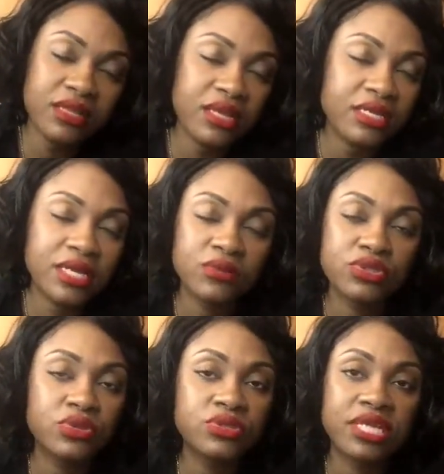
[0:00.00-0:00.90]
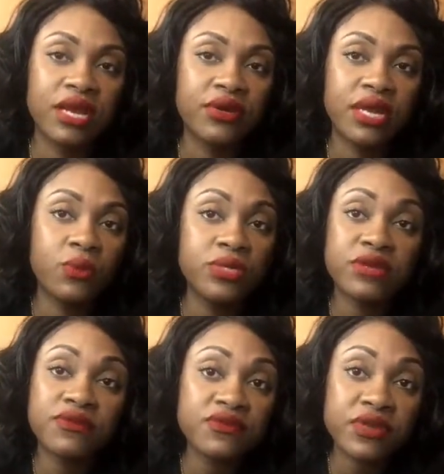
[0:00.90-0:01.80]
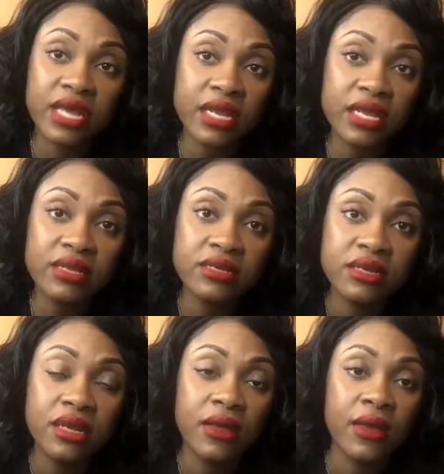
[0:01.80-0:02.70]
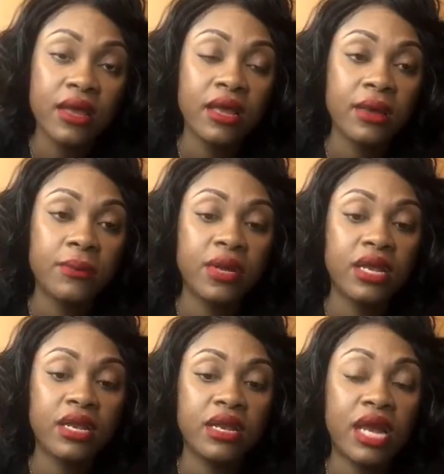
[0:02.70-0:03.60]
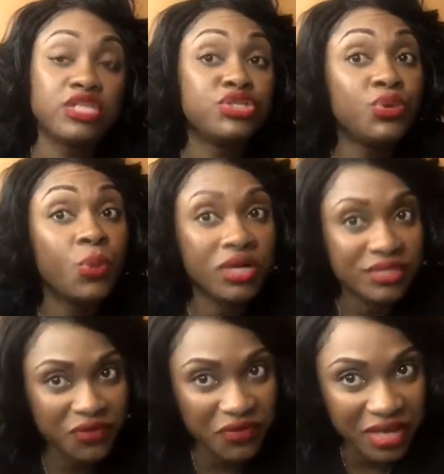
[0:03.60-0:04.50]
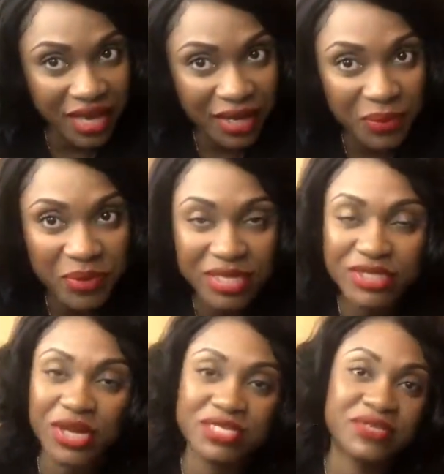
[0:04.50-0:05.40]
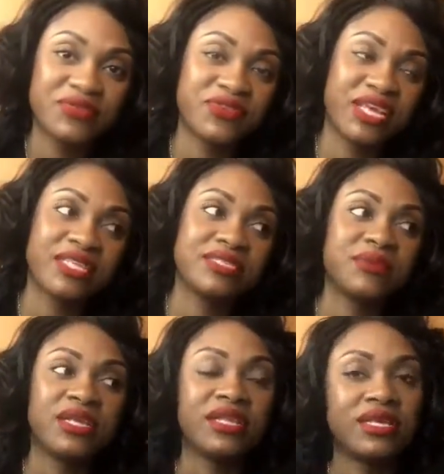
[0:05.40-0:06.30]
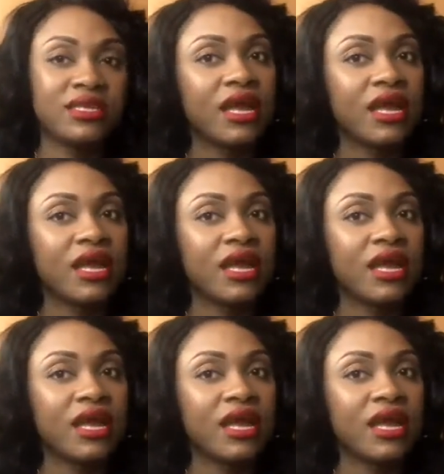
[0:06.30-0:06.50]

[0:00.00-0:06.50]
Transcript: that night was so scary. I will never forget it. But I do want to forget it, but it's hard to forget something like